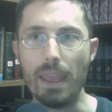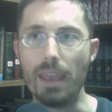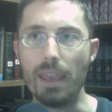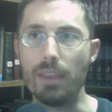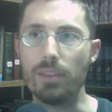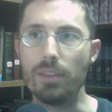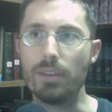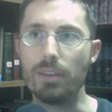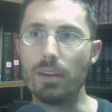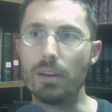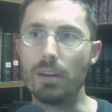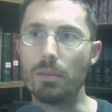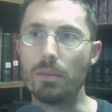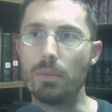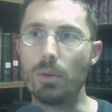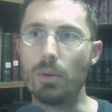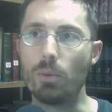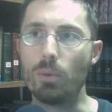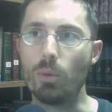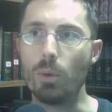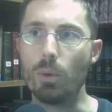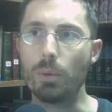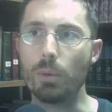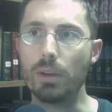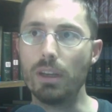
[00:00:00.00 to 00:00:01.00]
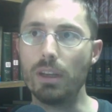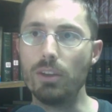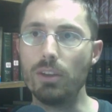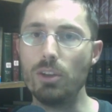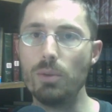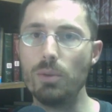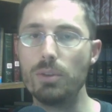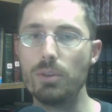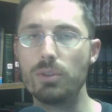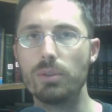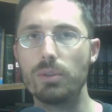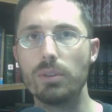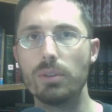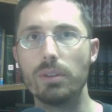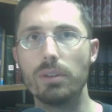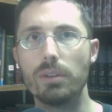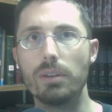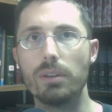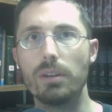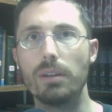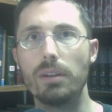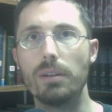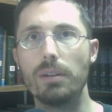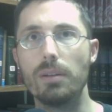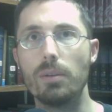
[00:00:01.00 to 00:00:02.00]
And what we're going to do is
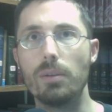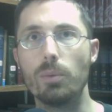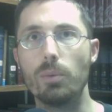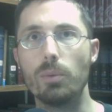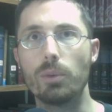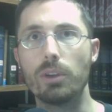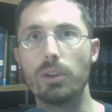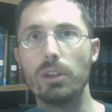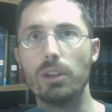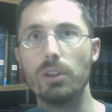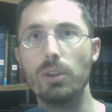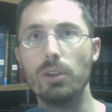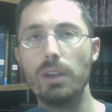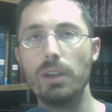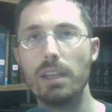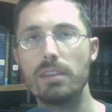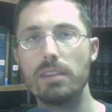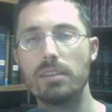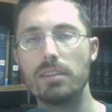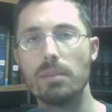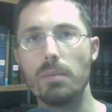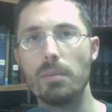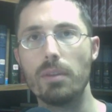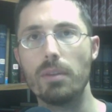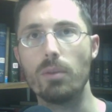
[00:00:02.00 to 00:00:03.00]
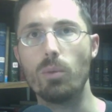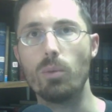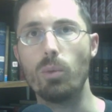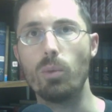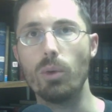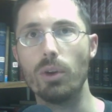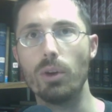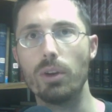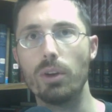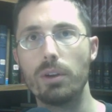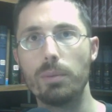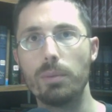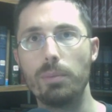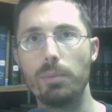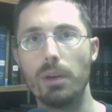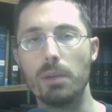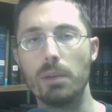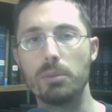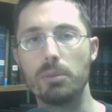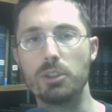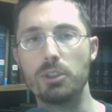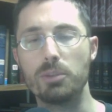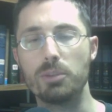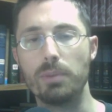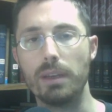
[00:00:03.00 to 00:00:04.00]
we're going to look at some of the work
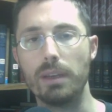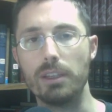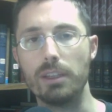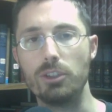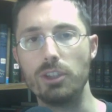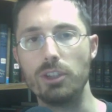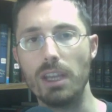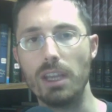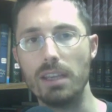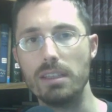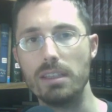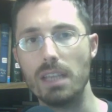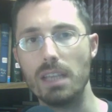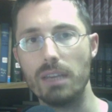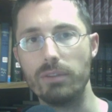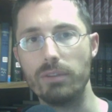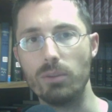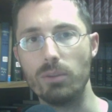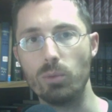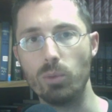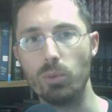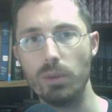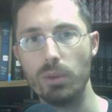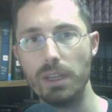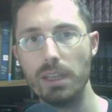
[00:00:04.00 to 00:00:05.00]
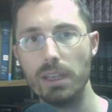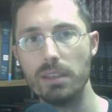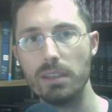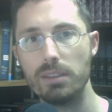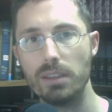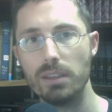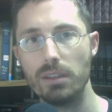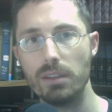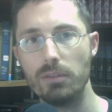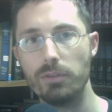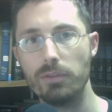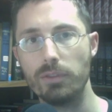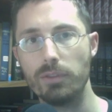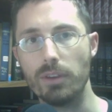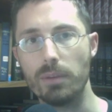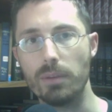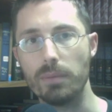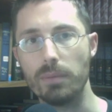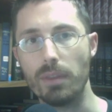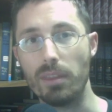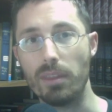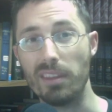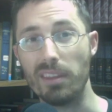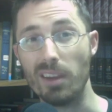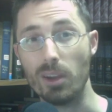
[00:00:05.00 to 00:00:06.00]
published by J. David Whittington
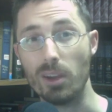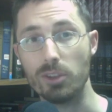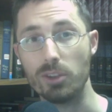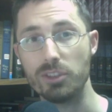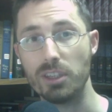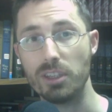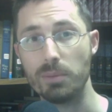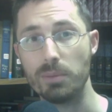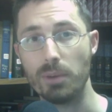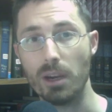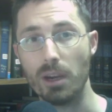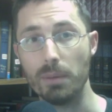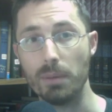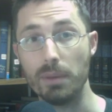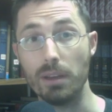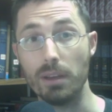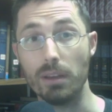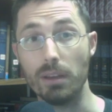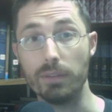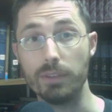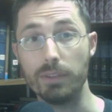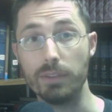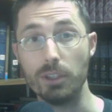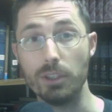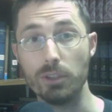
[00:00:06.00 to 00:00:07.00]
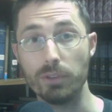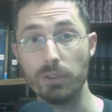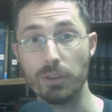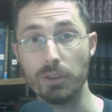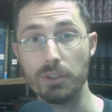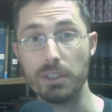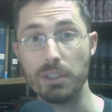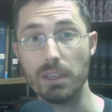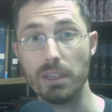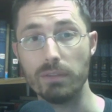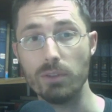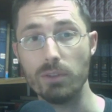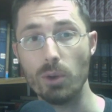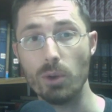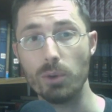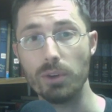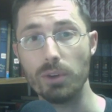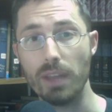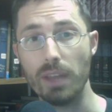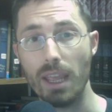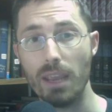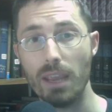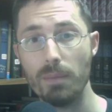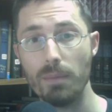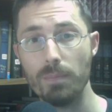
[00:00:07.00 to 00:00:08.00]
from the Theology Department of University of
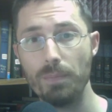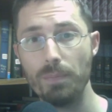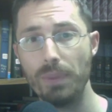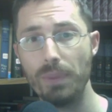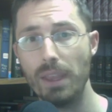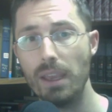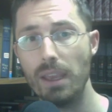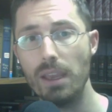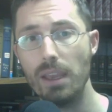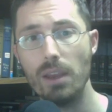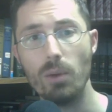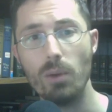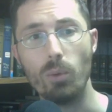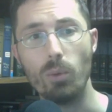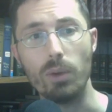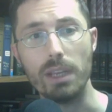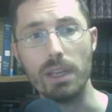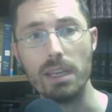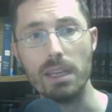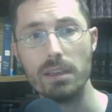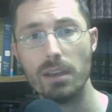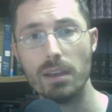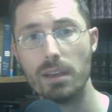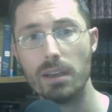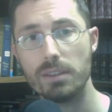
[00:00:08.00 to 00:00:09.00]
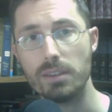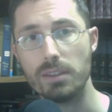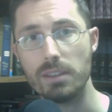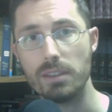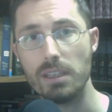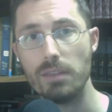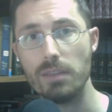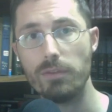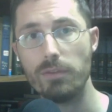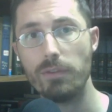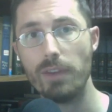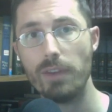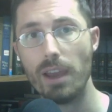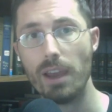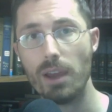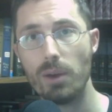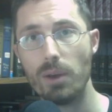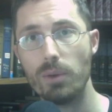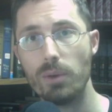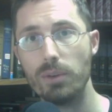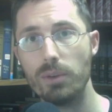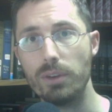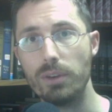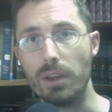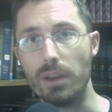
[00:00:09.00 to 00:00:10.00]
Notre Dame. What he does is he
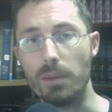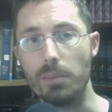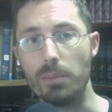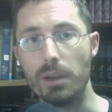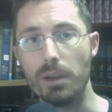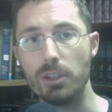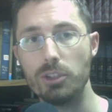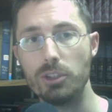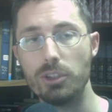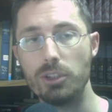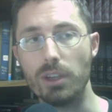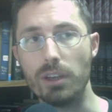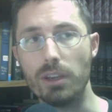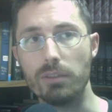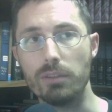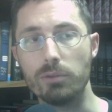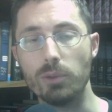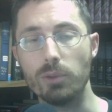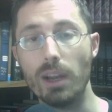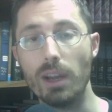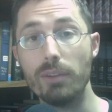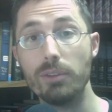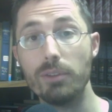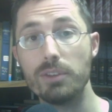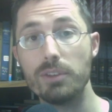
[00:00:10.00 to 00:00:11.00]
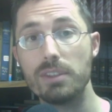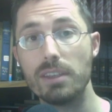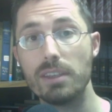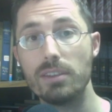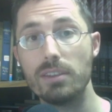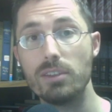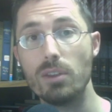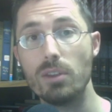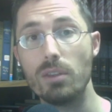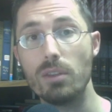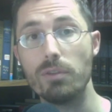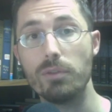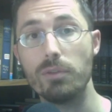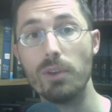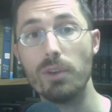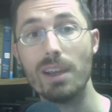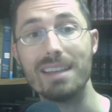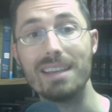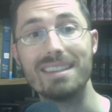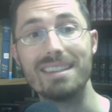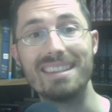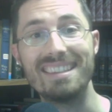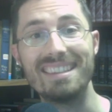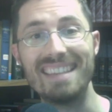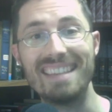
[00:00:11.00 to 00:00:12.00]
found a bunch of references to the
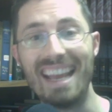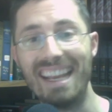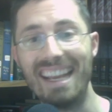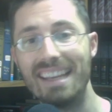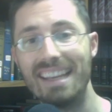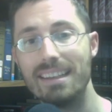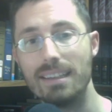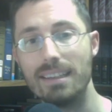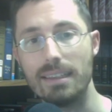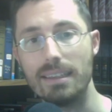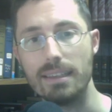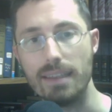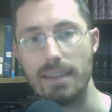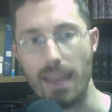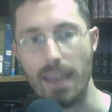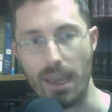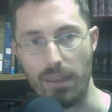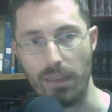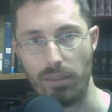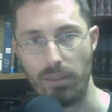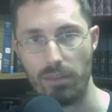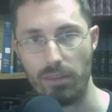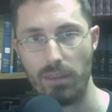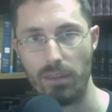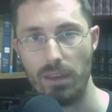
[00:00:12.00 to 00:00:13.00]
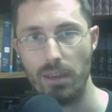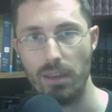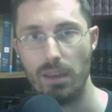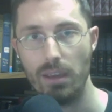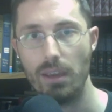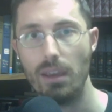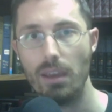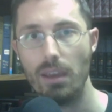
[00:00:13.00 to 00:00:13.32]
phrase second death